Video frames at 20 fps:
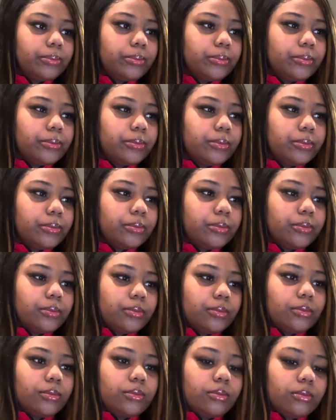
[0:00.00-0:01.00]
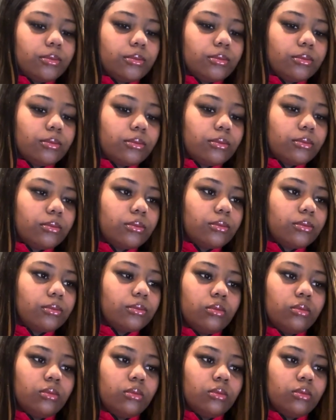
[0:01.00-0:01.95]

[no speech]